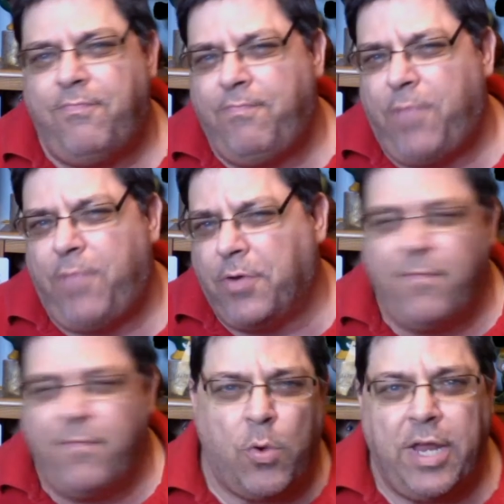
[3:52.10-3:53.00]

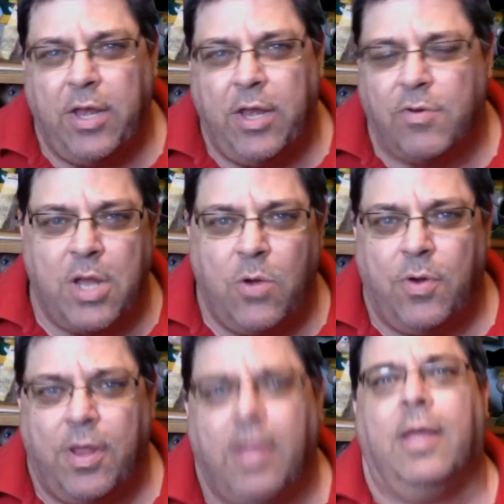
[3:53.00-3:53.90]
13, 14 years
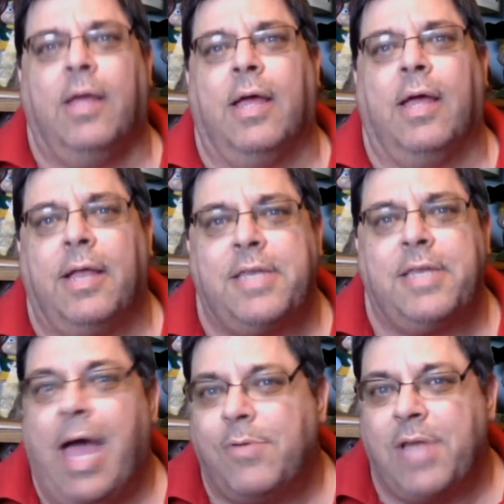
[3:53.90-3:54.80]
old. The
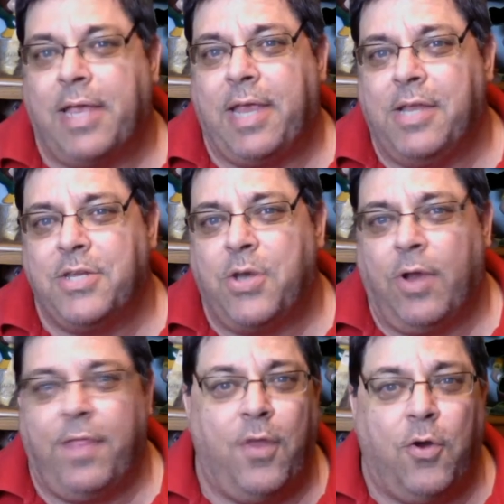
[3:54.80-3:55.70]
guy was like in his
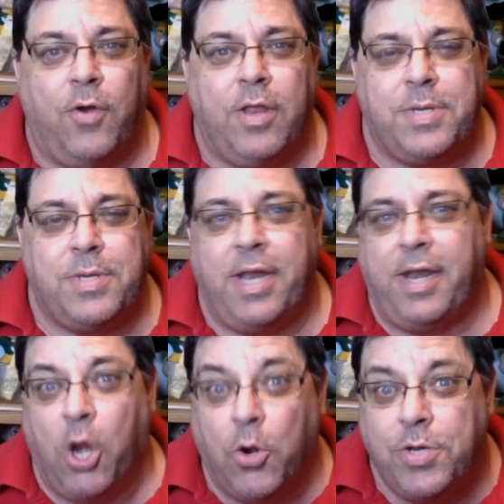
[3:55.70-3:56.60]
early 30s, was in a
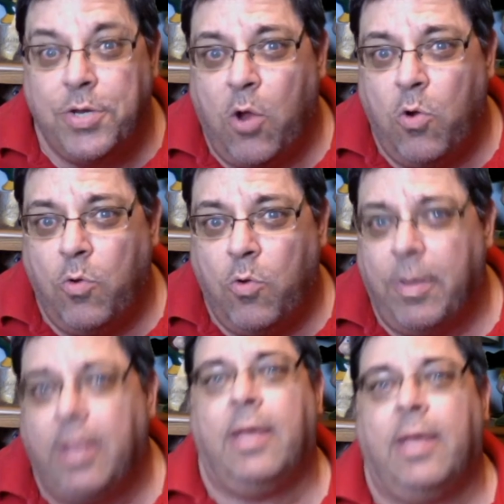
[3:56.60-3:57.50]
nursing home.
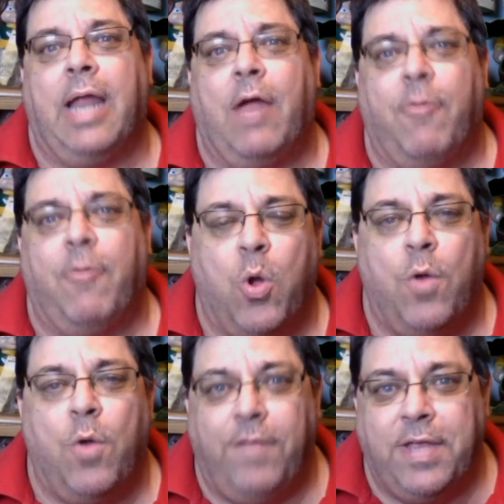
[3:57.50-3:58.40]
And I remember
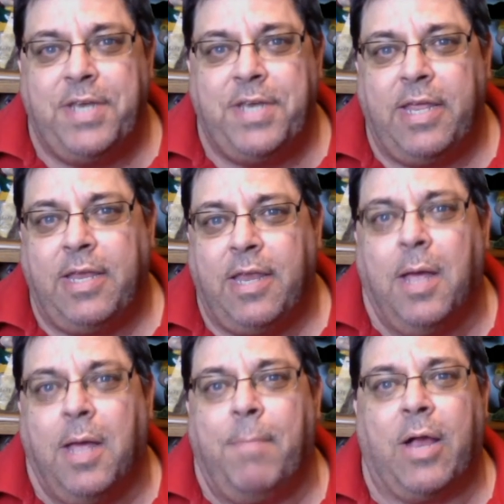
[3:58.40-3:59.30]
going visiting
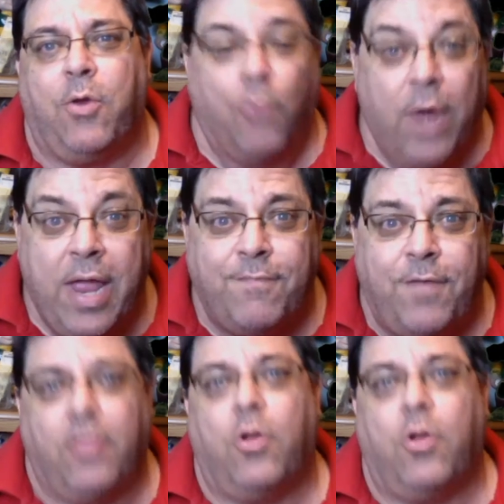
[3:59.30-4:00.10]
my grandfather who